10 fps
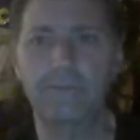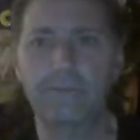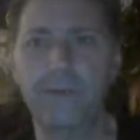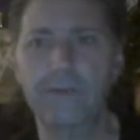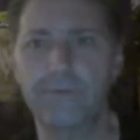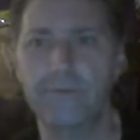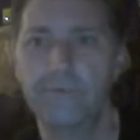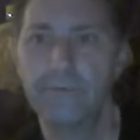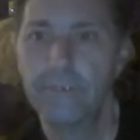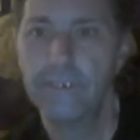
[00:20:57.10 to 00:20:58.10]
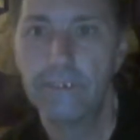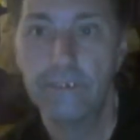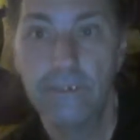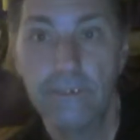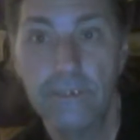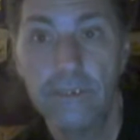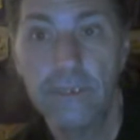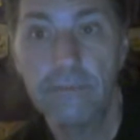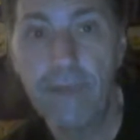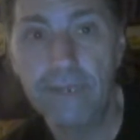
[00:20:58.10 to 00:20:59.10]
it was personal.
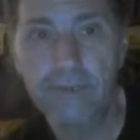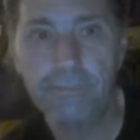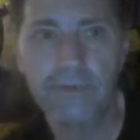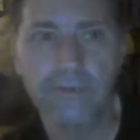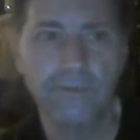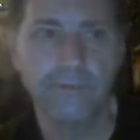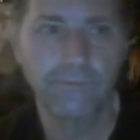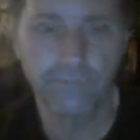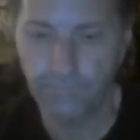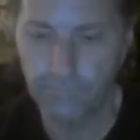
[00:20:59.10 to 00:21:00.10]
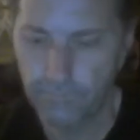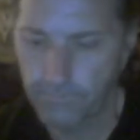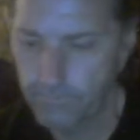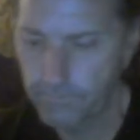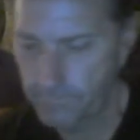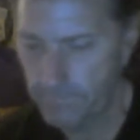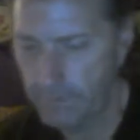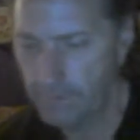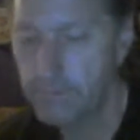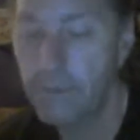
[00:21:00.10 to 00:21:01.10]
Match commercial.
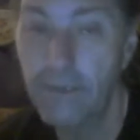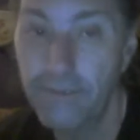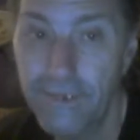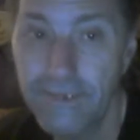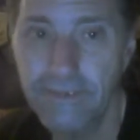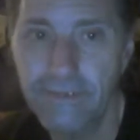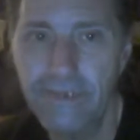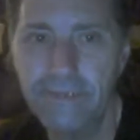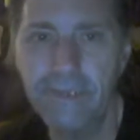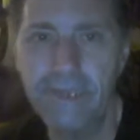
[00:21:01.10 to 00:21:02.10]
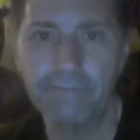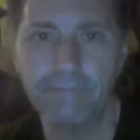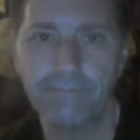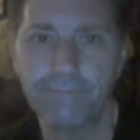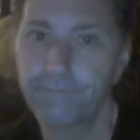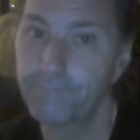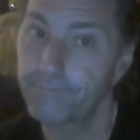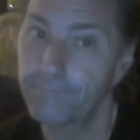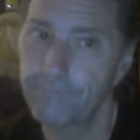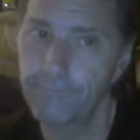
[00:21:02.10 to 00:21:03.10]
Uh, thus, it's him.
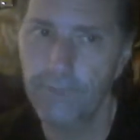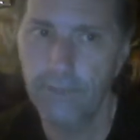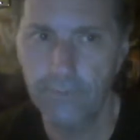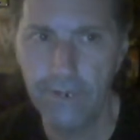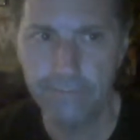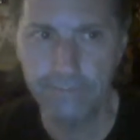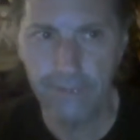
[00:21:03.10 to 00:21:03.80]
Graves